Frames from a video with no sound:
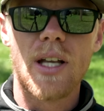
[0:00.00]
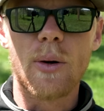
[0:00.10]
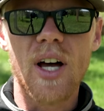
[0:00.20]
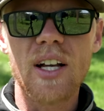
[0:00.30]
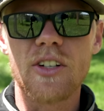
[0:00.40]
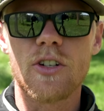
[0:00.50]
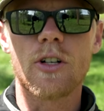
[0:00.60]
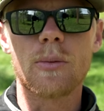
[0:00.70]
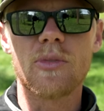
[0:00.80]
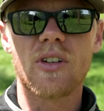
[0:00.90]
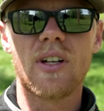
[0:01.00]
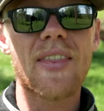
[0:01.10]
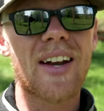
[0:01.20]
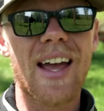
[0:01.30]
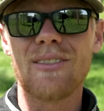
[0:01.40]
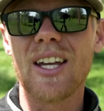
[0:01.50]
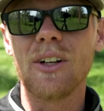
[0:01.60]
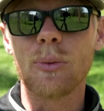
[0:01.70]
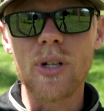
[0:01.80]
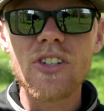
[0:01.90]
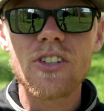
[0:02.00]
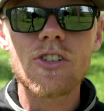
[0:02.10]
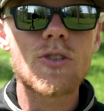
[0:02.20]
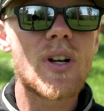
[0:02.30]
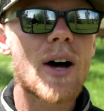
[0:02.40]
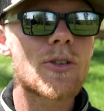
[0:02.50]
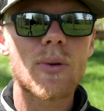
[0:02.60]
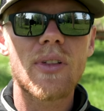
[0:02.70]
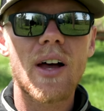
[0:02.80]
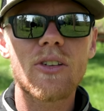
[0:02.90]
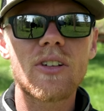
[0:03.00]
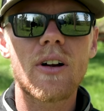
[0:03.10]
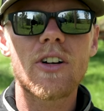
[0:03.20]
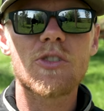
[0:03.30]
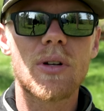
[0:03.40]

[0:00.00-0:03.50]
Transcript: Now in hunting terms, not that I have any reason to shoot out to 1,000 yards,